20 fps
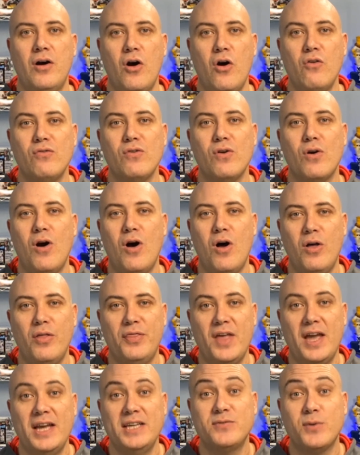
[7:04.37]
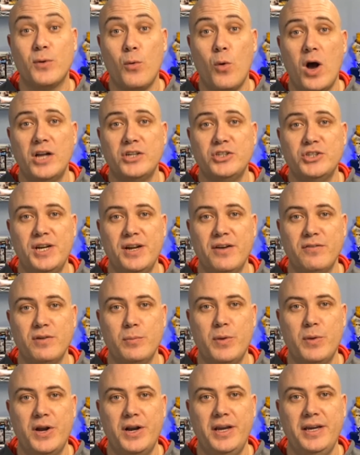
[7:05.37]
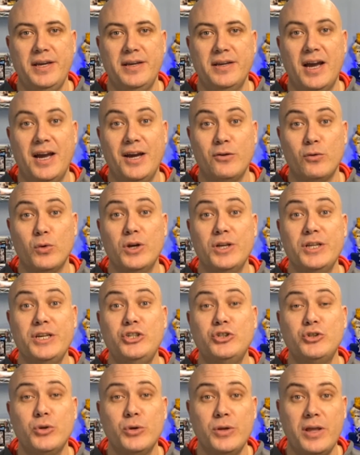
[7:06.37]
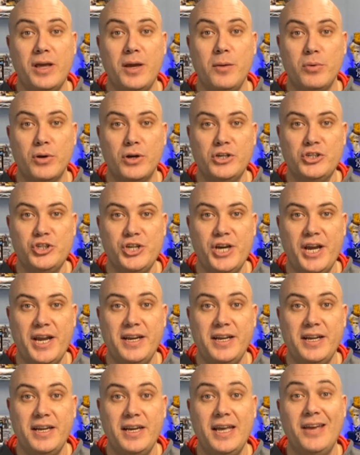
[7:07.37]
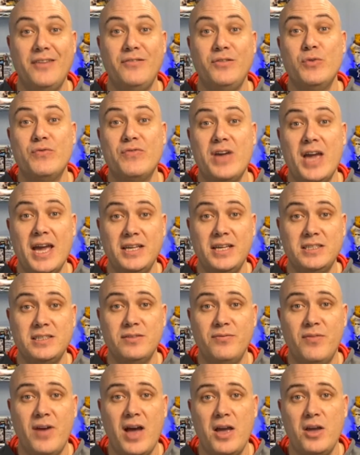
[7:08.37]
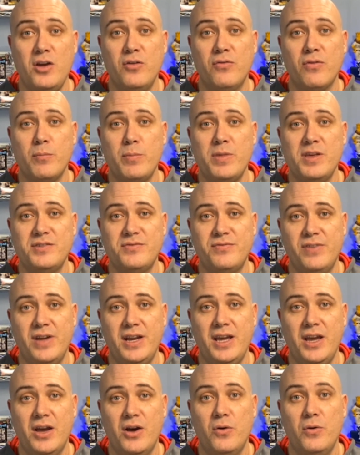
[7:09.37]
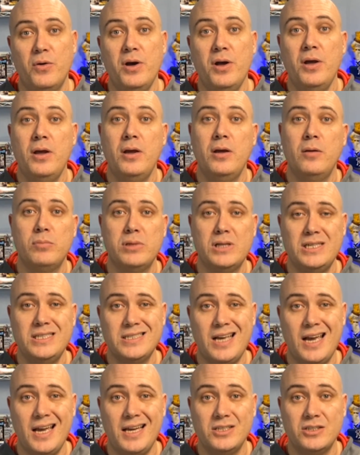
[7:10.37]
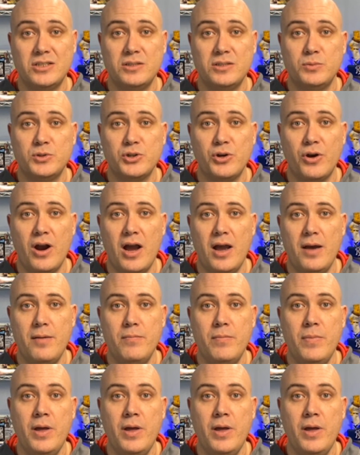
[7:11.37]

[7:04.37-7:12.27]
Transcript: Overall, thanks for watching, everybody. I really truly appreciate it. If you've gained some value from this video, please like and subscribe.